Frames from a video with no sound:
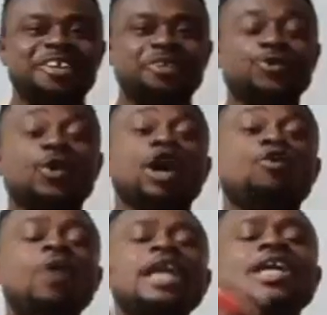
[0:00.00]
You are
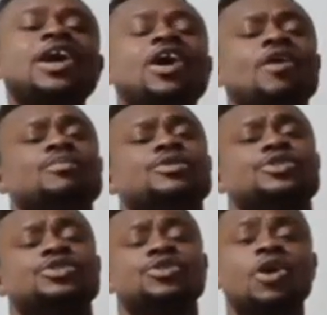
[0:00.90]
welcome
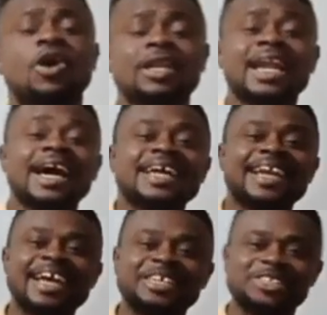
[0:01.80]
to online
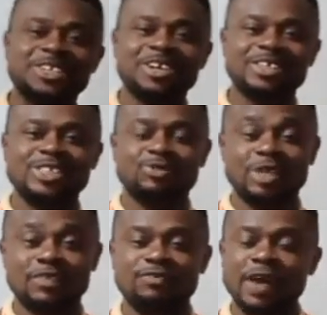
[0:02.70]
lectures with
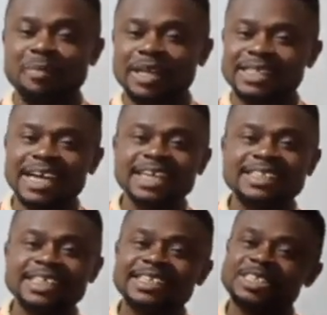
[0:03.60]

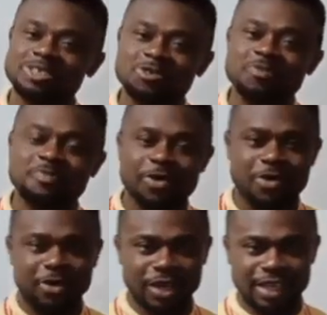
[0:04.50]
Pharmaternity the
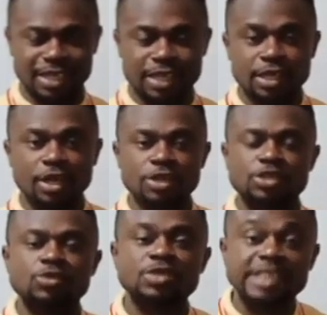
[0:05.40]
Schoolboy.
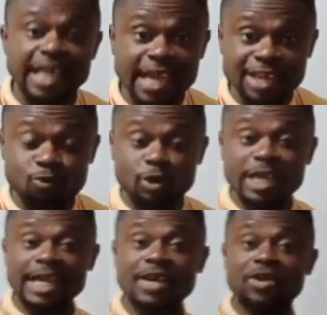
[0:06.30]
Today we
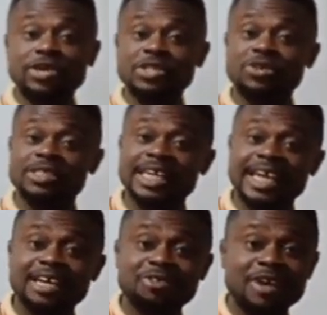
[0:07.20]
are going to take a
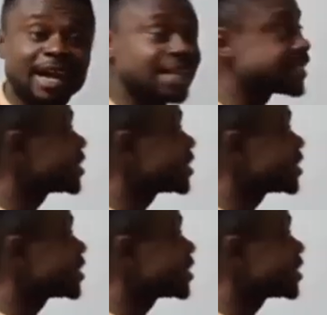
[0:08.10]
look at